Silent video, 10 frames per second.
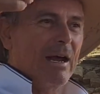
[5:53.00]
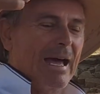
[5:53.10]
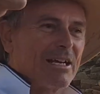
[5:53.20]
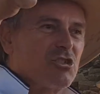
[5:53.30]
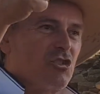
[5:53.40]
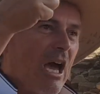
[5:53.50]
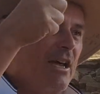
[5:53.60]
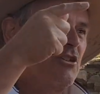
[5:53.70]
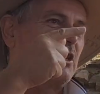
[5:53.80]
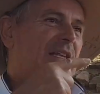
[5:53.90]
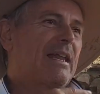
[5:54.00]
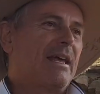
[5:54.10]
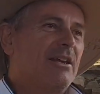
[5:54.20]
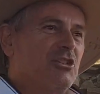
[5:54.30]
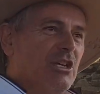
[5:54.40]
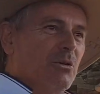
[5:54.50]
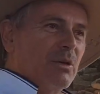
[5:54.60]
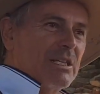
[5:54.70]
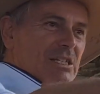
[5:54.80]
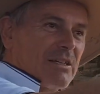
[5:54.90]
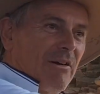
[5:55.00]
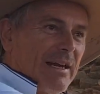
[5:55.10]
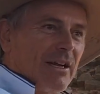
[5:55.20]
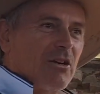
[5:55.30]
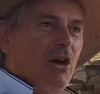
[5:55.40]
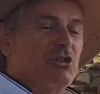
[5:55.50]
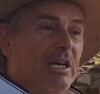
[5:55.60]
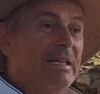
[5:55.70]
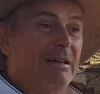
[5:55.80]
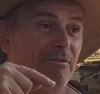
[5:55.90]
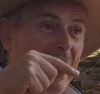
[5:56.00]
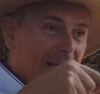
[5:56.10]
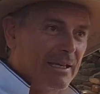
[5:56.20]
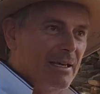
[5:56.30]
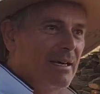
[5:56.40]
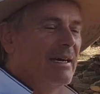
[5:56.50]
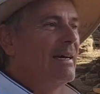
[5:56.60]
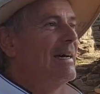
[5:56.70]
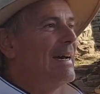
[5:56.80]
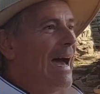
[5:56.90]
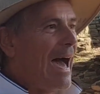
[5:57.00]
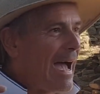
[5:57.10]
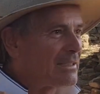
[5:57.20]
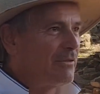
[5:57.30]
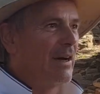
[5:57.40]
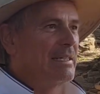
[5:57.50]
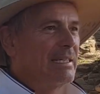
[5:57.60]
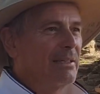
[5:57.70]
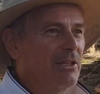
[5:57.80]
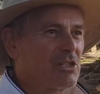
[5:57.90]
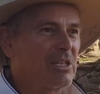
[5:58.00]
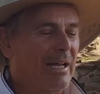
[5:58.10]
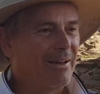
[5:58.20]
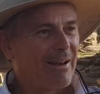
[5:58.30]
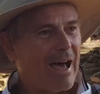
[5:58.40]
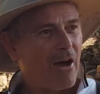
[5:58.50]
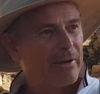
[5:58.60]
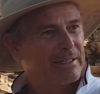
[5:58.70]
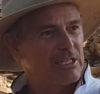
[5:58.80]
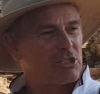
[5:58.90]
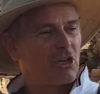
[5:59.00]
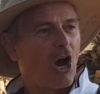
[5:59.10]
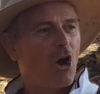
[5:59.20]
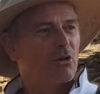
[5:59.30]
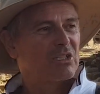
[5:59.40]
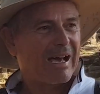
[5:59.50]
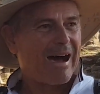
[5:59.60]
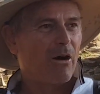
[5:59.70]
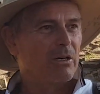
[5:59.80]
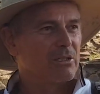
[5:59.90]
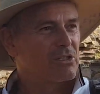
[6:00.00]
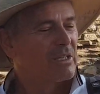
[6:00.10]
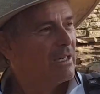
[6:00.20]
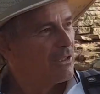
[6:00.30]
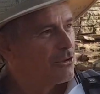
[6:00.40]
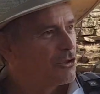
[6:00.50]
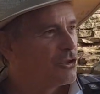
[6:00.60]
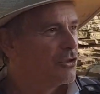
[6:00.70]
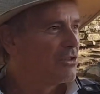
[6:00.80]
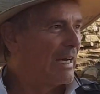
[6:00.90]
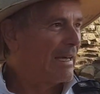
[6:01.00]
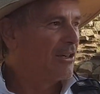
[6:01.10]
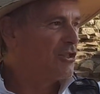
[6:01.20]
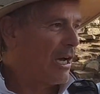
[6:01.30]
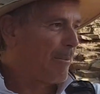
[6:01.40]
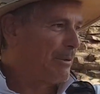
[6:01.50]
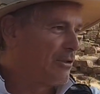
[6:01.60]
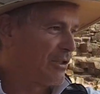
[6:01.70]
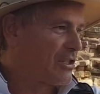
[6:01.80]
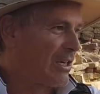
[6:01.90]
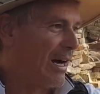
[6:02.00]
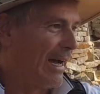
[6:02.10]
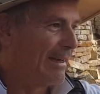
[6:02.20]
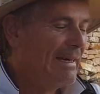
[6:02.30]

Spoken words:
exchanging that energy with this great enclosure in the valley, activating this and allowing these cone towers to shoot the energy up into the sky.